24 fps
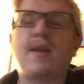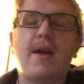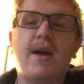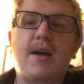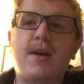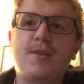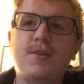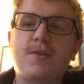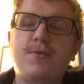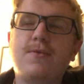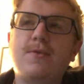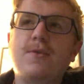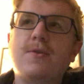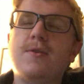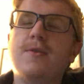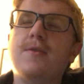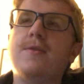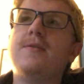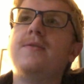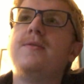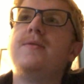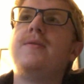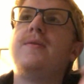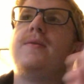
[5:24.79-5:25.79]
As
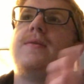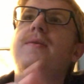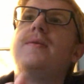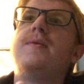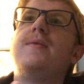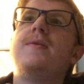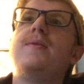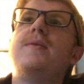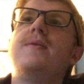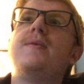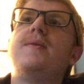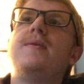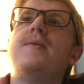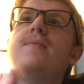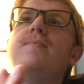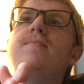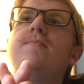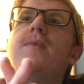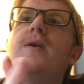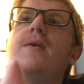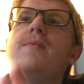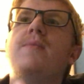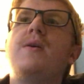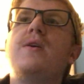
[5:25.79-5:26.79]
for
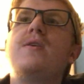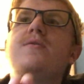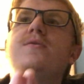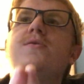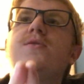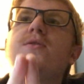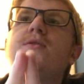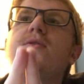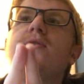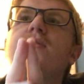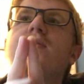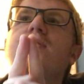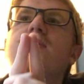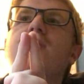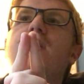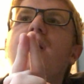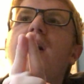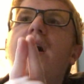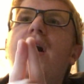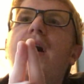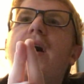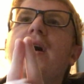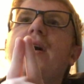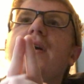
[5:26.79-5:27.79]
my major,
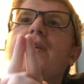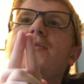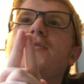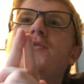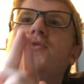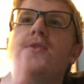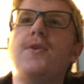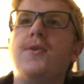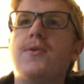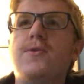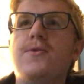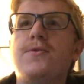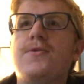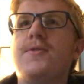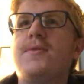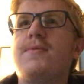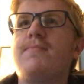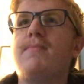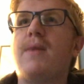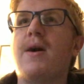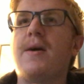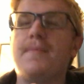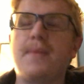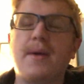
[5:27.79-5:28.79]
I
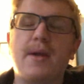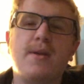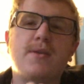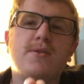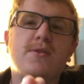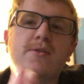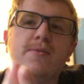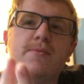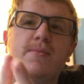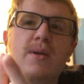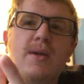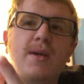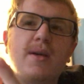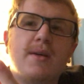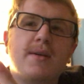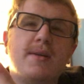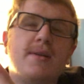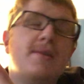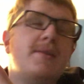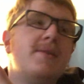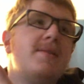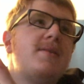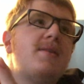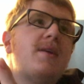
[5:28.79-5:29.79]
chose my major
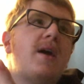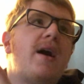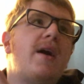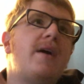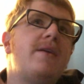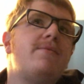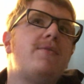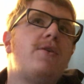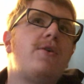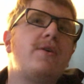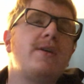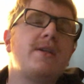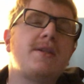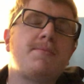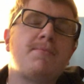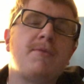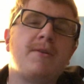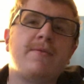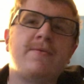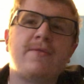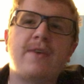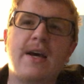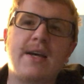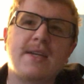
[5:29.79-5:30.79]
because I've always
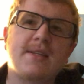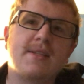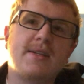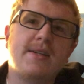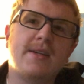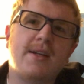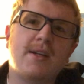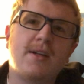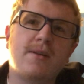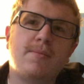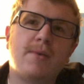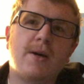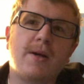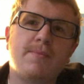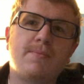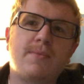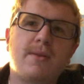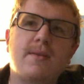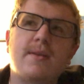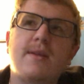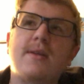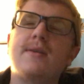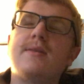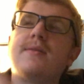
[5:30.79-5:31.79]
been fascinated by
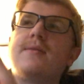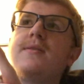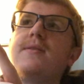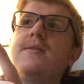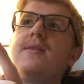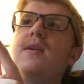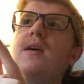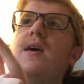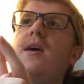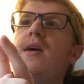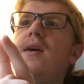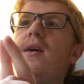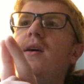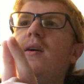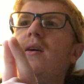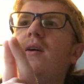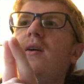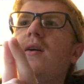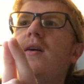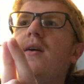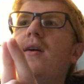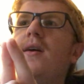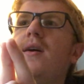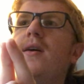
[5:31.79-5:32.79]
plants.
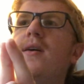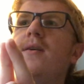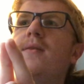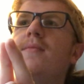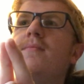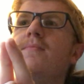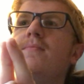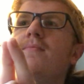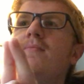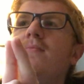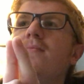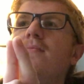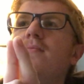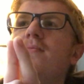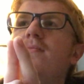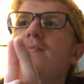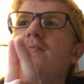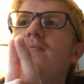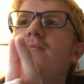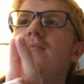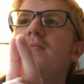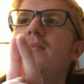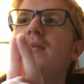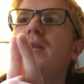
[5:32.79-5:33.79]

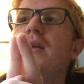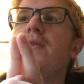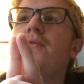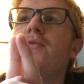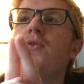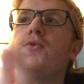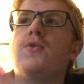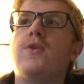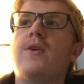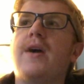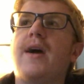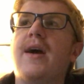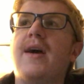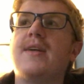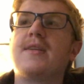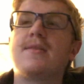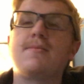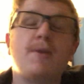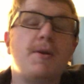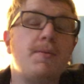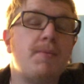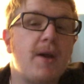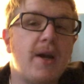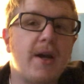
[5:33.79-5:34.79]
If you were to
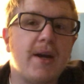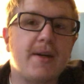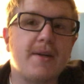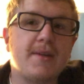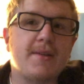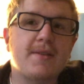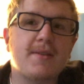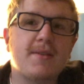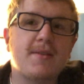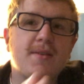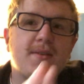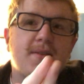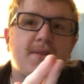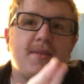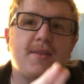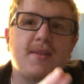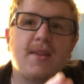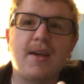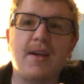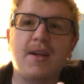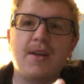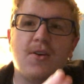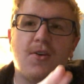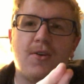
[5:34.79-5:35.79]
ask my parents,
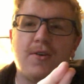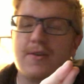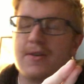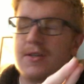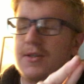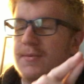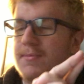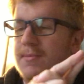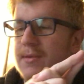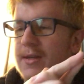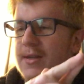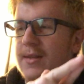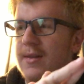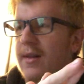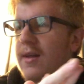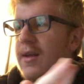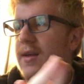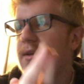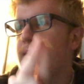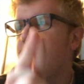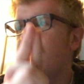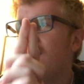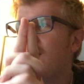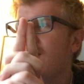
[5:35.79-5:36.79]
they'd always be
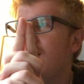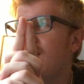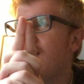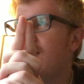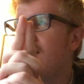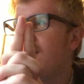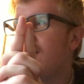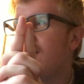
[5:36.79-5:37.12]
like,